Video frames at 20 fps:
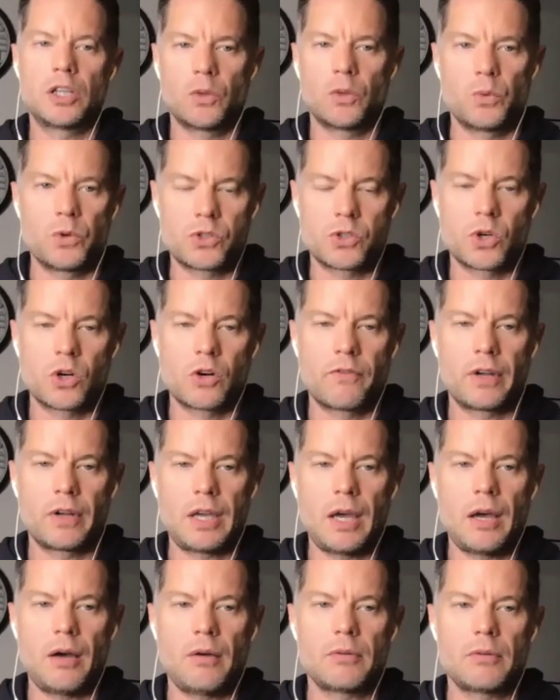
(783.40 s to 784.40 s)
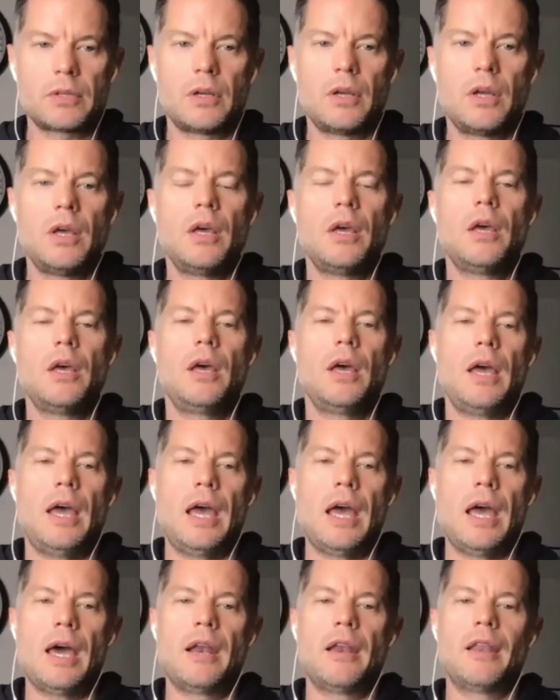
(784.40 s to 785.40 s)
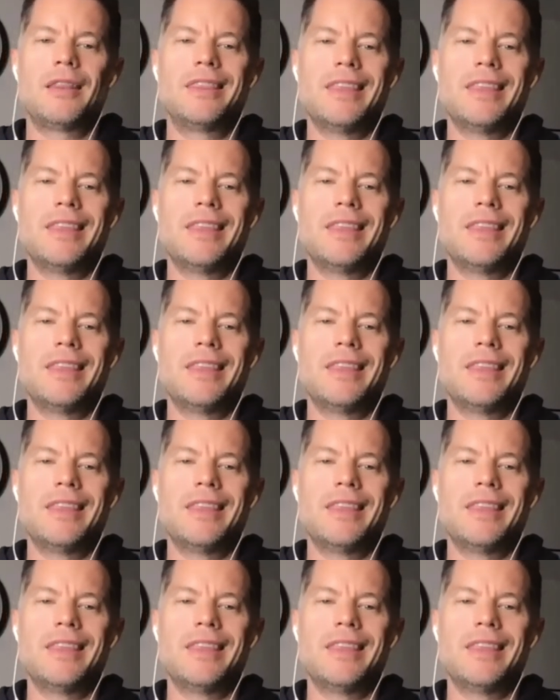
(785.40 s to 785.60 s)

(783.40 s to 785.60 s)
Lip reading: reserve account. And